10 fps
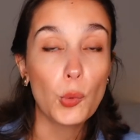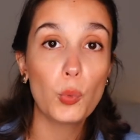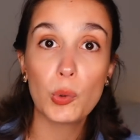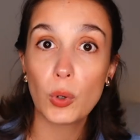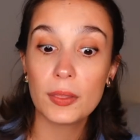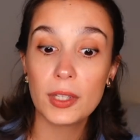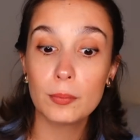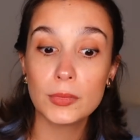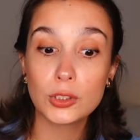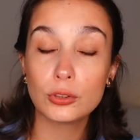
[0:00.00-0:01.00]
We want
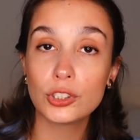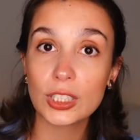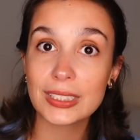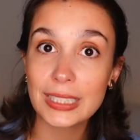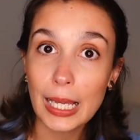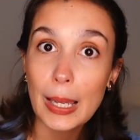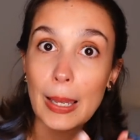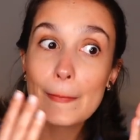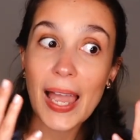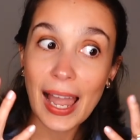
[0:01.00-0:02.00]
them to just
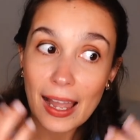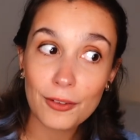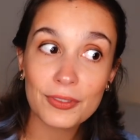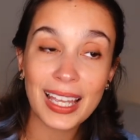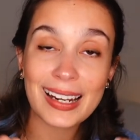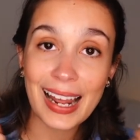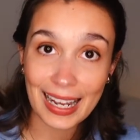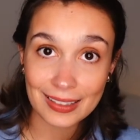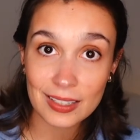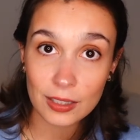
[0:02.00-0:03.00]
have that
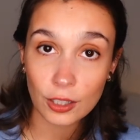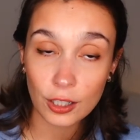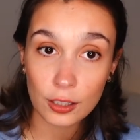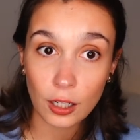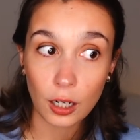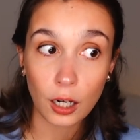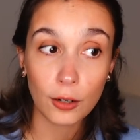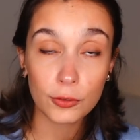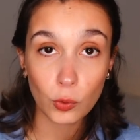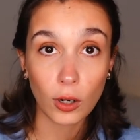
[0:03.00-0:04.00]
head start
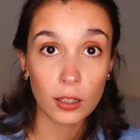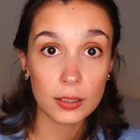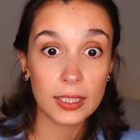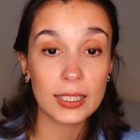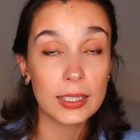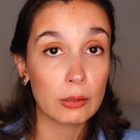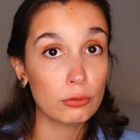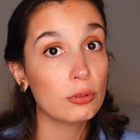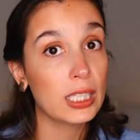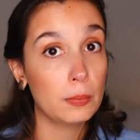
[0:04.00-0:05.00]
of quality that
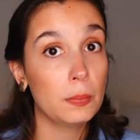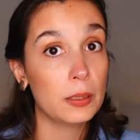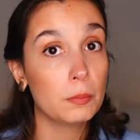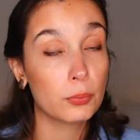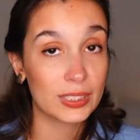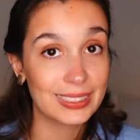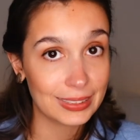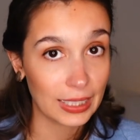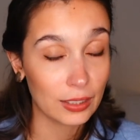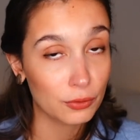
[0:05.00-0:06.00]
will keep it
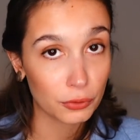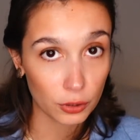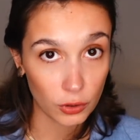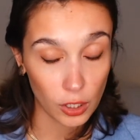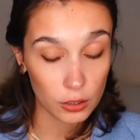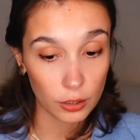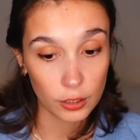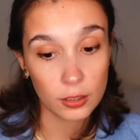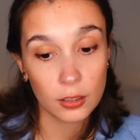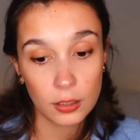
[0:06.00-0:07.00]
pristine for longer.